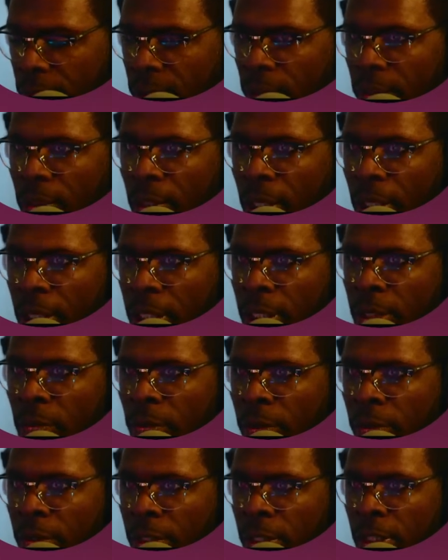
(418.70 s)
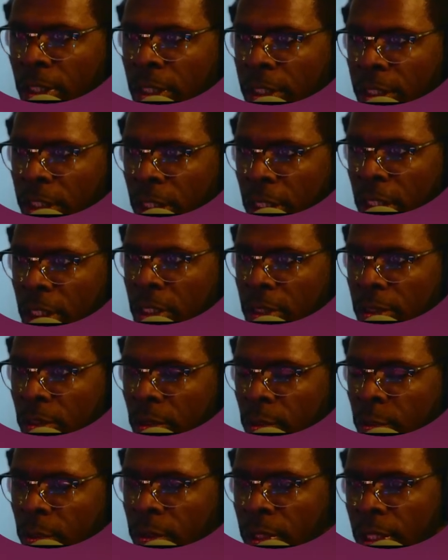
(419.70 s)
and we're
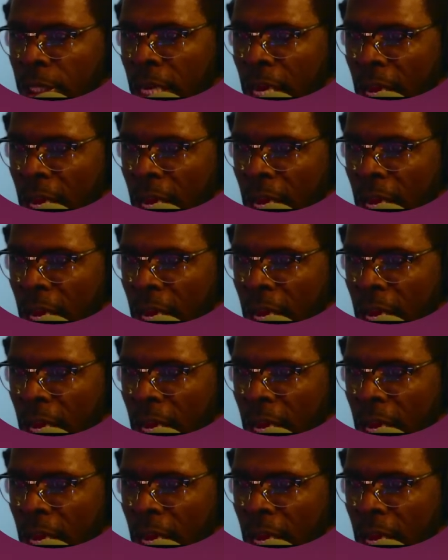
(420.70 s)
gonna copy